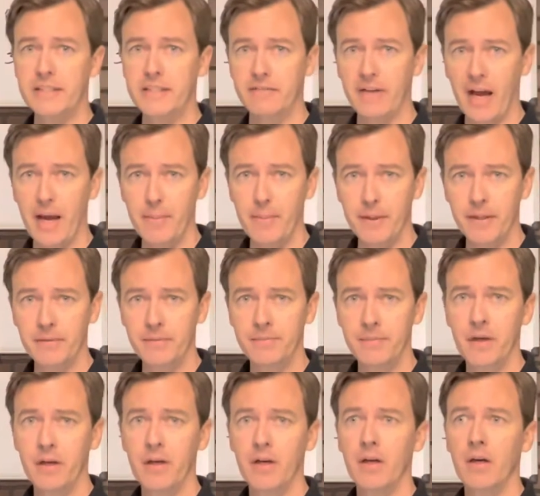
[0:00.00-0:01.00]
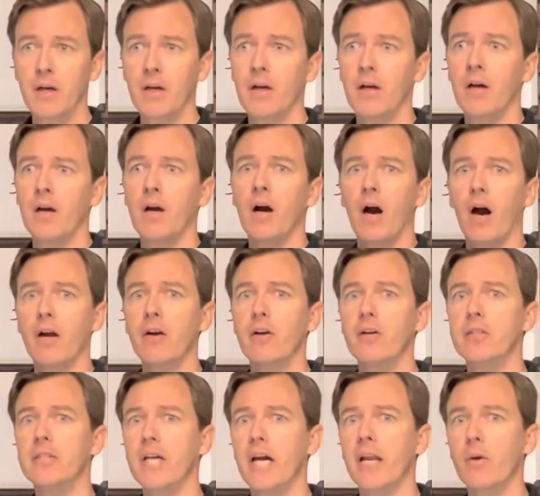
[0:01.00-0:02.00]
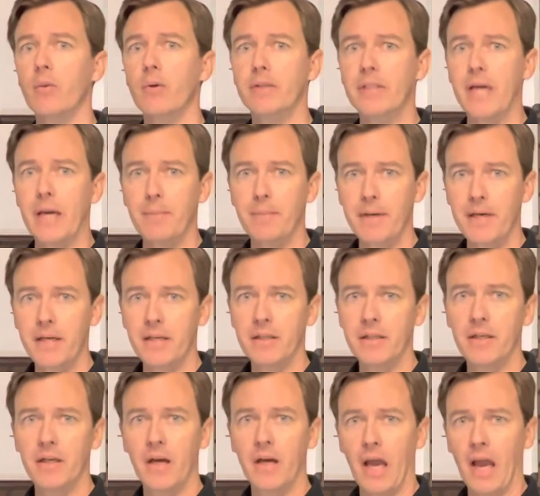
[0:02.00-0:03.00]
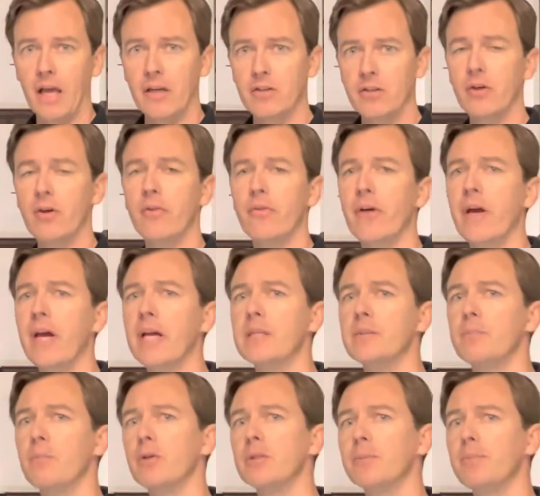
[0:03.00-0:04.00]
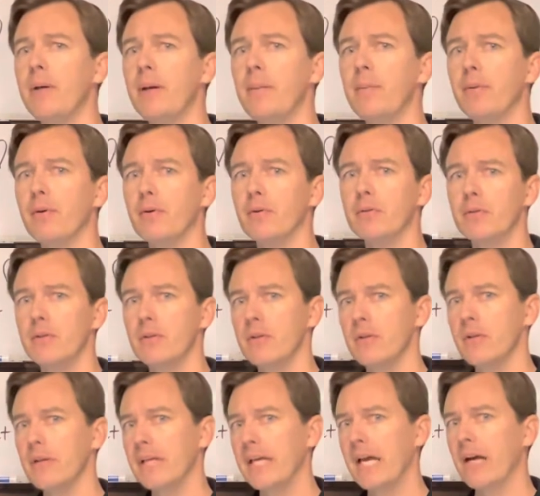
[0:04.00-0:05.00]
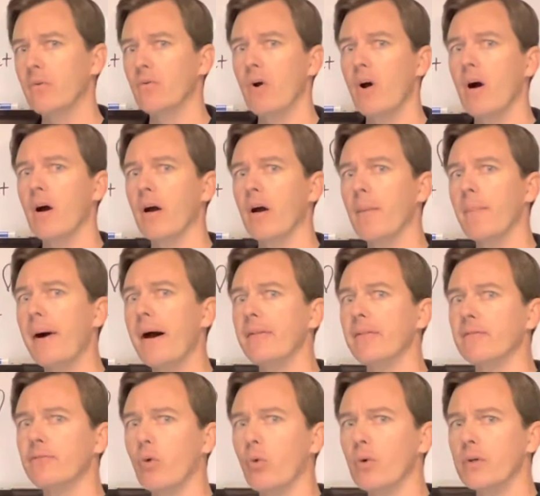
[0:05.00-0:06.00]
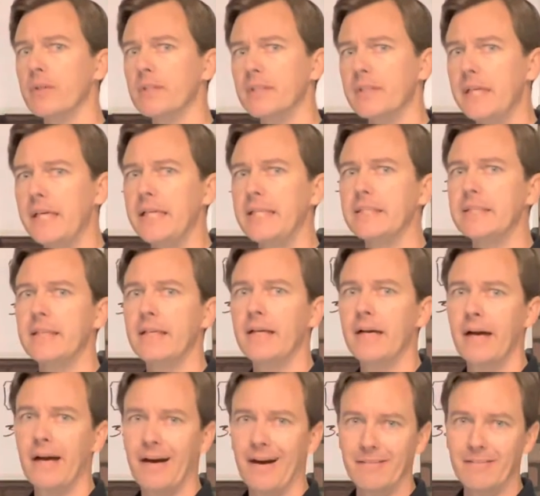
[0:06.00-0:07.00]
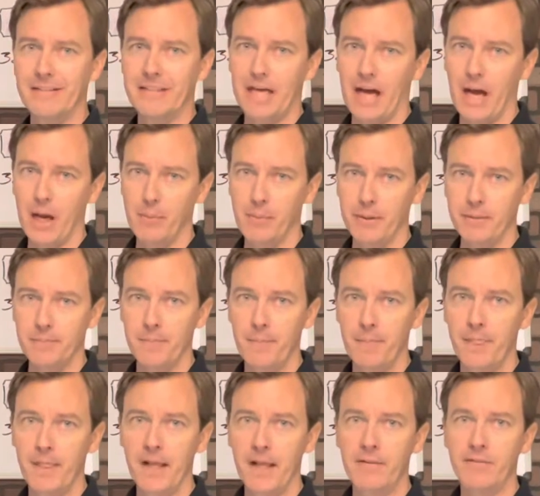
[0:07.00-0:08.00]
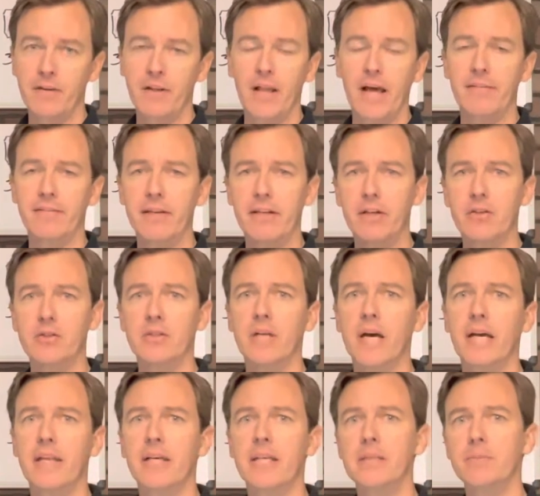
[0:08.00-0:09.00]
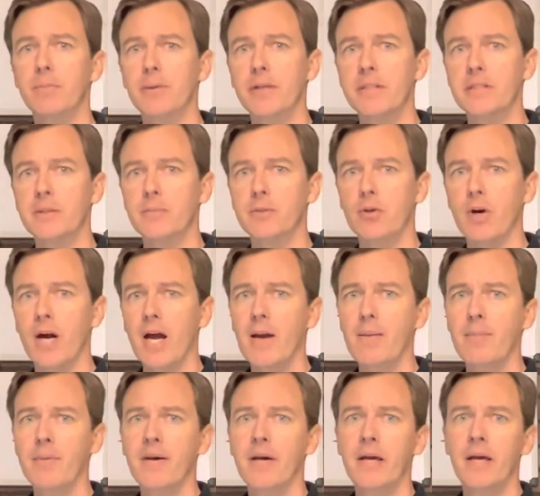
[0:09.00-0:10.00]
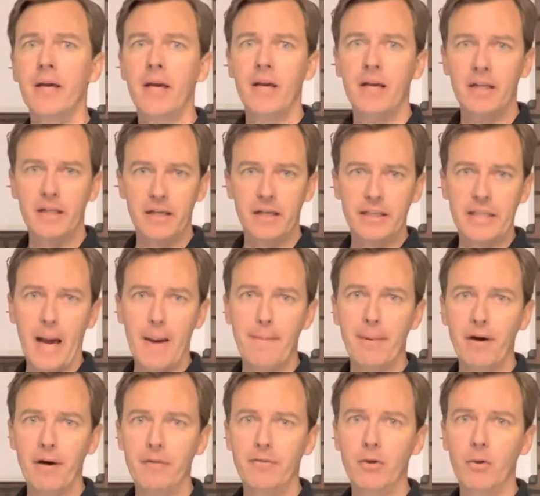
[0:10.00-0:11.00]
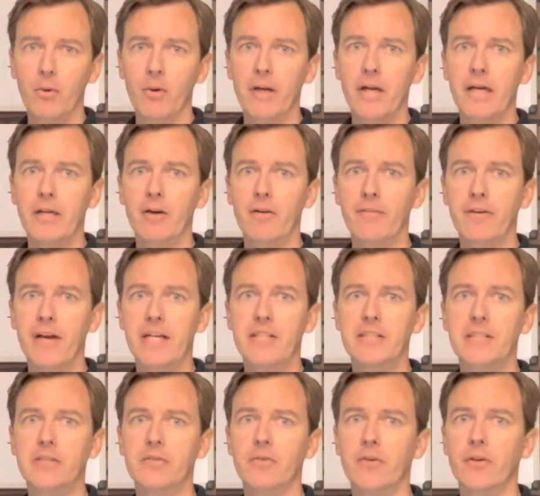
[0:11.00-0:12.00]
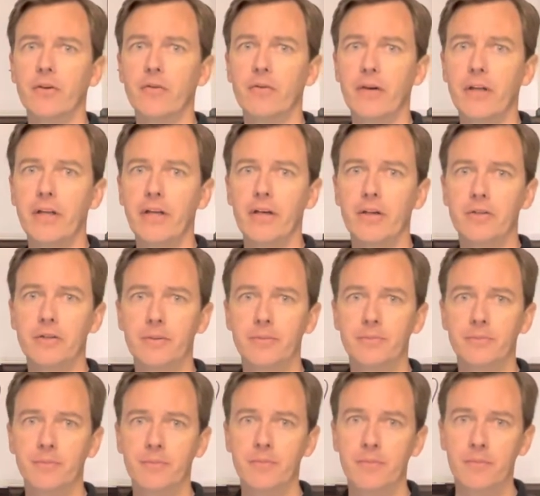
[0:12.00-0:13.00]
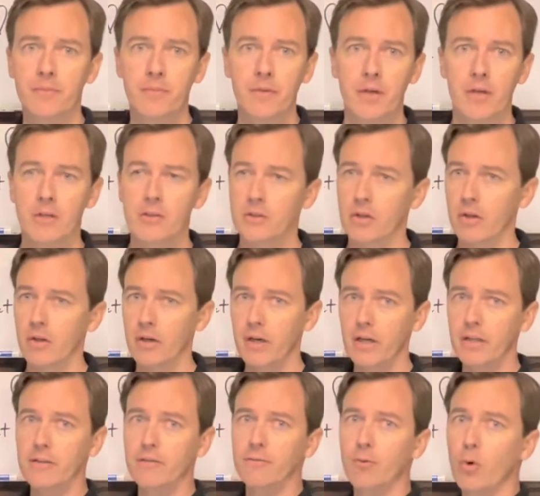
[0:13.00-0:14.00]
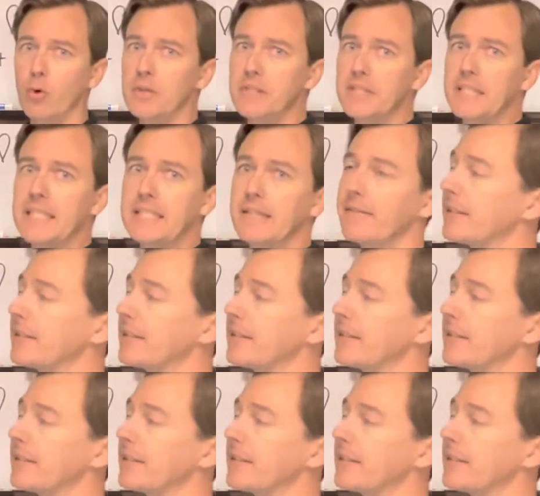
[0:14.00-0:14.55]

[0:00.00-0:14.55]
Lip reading: of diamond, understanding what they mean, and two things most people get wrong about the 4C's of a diamond. If you like videos like this, please subscribe. Click that bell if you want to get notifications for new videos. So looking at the 4C's of